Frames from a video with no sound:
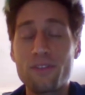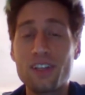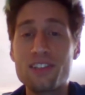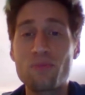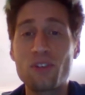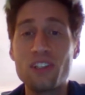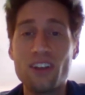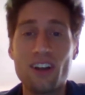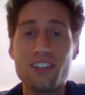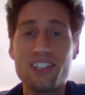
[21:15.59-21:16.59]
and it's pretty
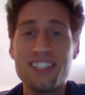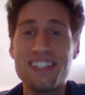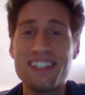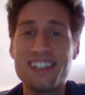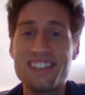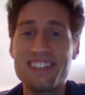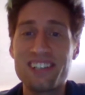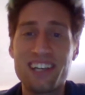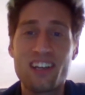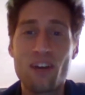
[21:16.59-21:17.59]
gnarly and they're
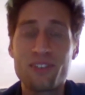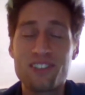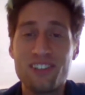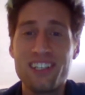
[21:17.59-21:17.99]
getting opportunities?